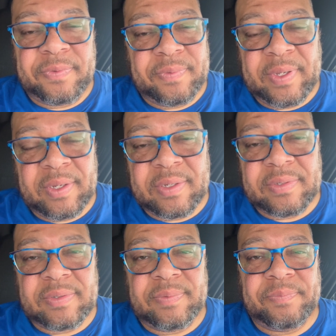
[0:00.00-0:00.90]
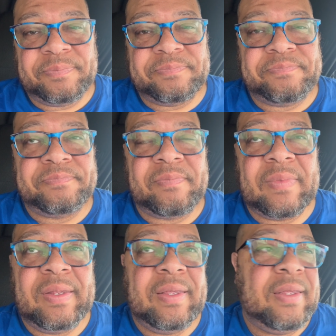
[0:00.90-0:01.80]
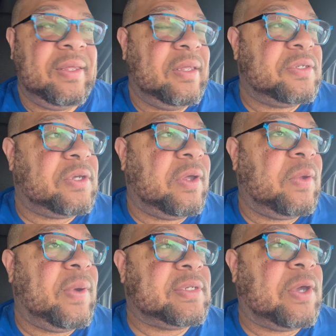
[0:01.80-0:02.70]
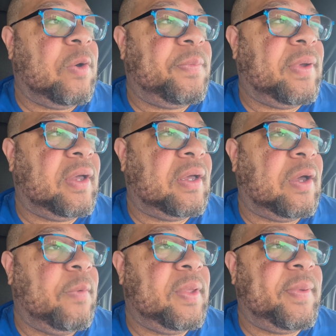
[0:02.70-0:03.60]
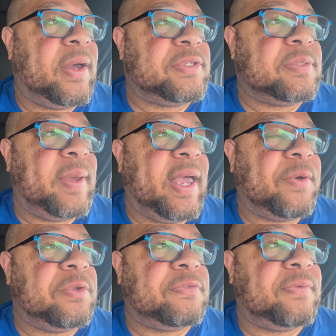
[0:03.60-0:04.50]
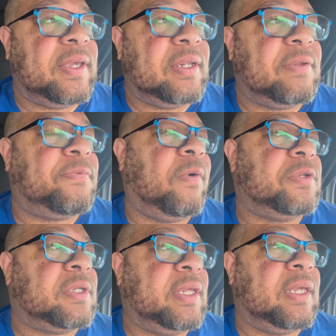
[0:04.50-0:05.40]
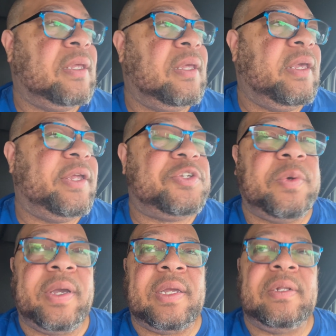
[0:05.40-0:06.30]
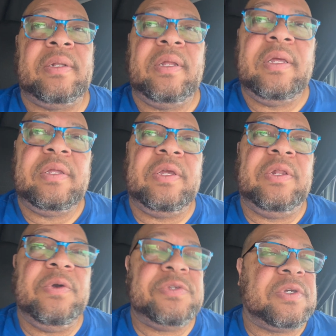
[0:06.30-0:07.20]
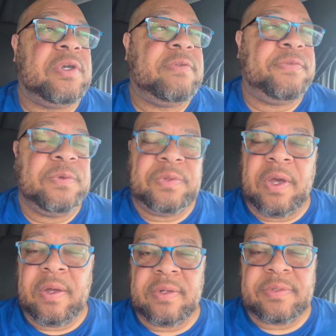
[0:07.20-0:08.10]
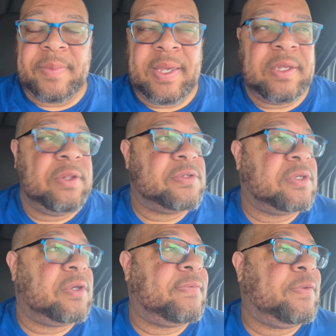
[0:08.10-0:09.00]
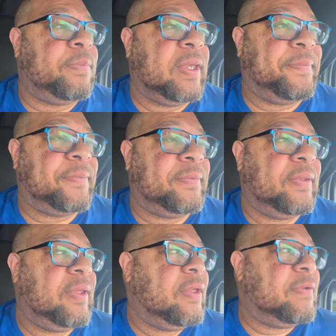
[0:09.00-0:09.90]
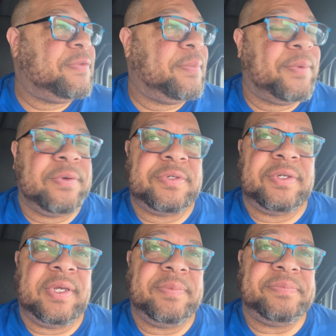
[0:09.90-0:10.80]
He is. So anyways, I hope he bounces back on his feet. Unfortunately, in trucking, you lose a good few dogs, man. You lose a good few people to bullshit.